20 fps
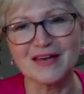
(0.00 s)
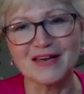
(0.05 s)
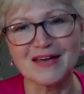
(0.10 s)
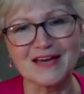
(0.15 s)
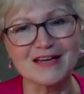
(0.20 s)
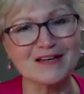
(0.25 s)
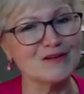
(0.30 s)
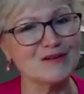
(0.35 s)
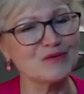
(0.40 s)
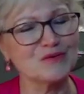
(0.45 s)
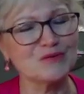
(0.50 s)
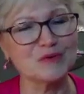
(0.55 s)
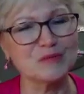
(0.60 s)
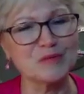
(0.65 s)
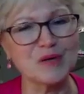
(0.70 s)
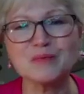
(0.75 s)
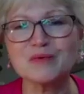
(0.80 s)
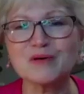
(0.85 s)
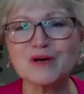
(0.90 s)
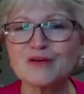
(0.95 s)
And
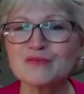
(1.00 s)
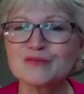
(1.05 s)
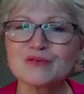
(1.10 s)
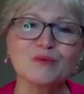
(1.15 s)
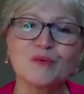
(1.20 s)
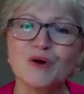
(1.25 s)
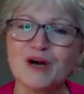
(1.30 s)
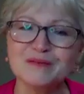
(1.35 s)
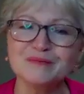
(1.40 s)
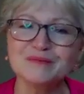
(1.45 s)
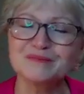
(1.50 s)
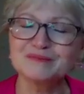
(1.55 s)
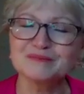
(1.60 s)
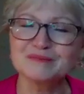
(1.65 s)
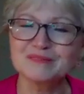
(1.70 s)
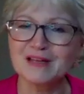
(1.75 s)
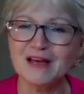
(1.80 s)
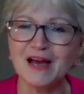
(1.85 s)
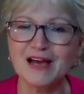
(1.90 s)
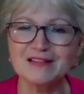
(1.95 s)
remember, everyone,
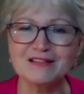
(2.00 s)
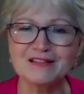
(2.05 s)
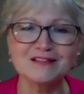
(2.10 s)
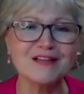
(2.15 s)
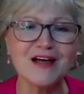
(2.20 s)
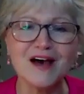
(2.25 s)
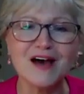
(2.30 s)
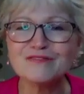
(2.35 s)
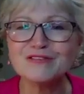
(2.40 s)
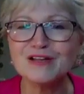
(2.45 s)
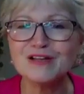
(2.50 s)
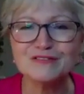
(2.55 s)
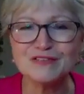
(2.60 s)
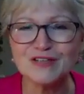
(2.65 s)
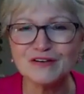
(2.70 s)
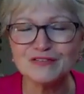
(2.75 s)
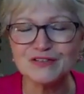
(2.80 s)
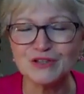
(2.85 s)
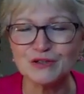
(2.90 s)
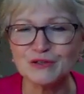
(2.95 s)
I love, love,
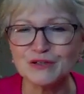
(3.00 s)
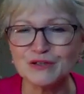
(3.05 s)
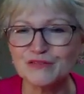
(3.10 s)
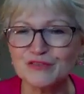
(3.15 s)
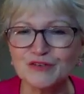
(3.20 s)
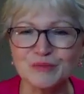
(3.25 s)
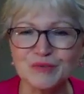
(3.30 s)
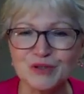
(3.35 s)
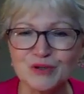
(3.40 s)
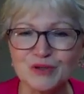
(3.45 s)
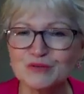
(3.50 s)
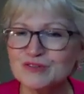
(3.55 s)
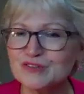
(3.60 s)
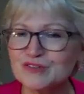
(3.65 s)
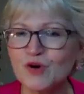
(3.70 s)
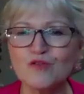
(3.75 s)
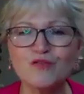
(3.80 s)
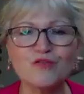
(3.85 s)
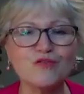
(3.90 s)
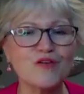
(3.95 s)
love hearing from you.
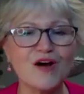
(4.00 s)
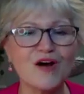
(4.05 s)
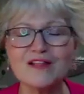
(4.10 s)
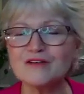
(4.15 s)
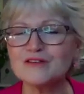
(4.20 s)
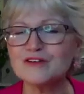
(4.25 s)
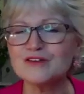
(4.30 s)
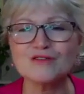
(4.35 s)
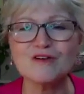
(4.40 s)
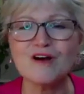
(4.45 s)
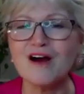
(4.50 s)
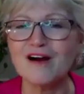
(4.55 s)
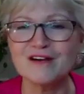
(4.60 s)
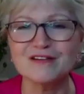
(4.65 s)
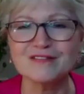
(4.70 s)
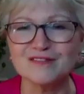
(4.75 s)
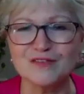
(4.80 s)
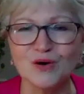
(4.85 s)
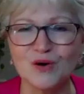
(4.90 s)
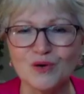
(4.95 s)
So follow your
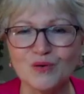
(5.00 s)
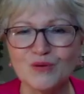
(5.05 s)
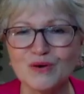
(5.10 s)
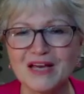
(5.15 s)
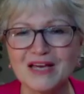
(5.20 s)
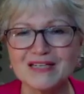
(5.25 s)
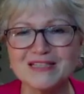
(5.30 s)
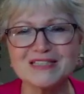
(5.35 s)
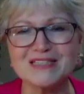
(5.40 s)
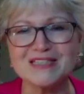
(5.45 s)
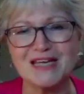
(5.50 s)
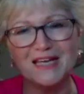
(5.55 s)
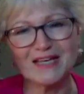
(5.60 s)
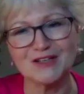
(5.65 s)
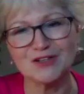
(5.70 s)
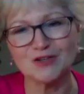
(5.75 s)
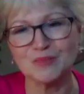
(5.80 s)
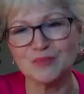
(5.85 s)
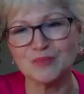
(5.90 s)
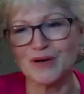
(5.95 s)
heart, though, and
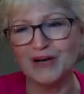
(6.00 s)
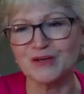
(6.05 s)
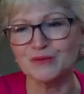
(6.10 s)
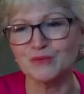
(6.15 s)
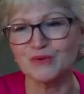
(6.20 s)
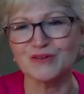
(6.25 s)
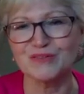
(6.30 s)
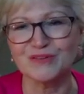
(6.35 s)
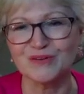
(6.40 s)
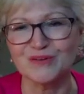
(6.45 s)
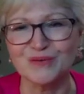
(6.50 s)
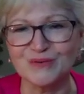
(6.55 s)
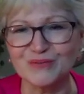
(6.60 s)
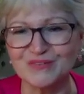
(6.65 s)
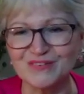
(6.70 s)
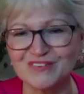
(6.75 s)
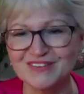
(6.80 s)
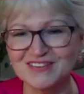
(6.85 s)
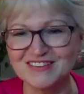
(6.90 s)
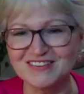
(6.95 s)
take your brain with you.